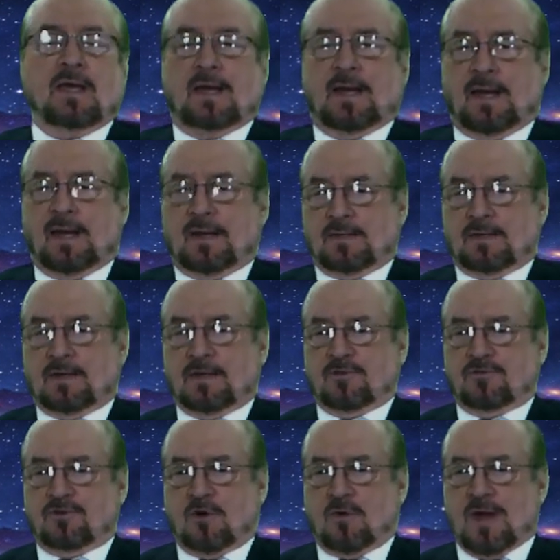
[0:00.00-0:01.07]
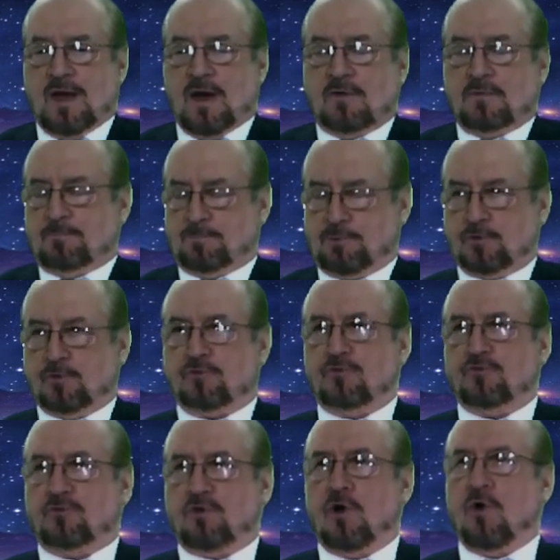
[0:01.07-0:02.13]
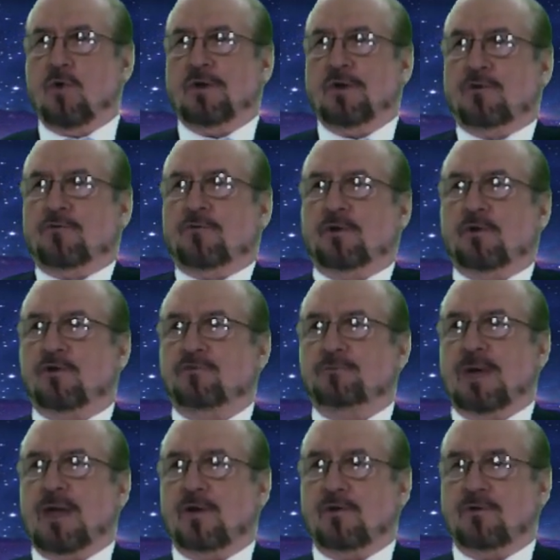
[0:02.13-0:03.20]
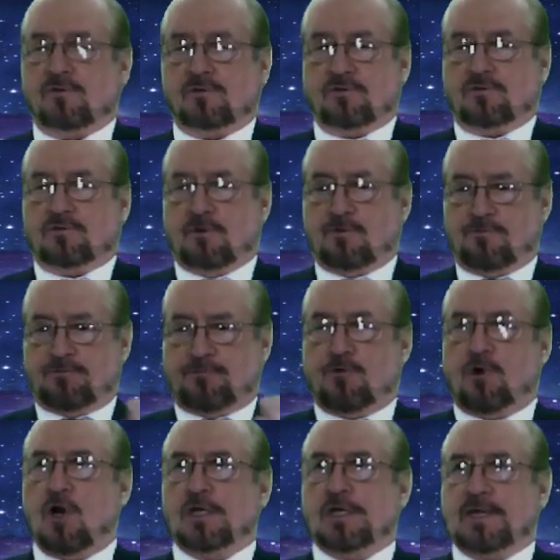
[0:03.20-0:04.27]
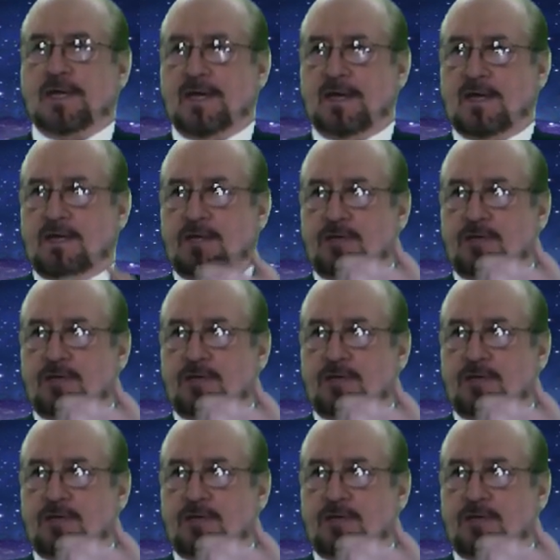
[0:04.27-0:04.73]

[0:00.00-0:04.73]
and uh, show how it produces no interference pattern. It's just a foggy edge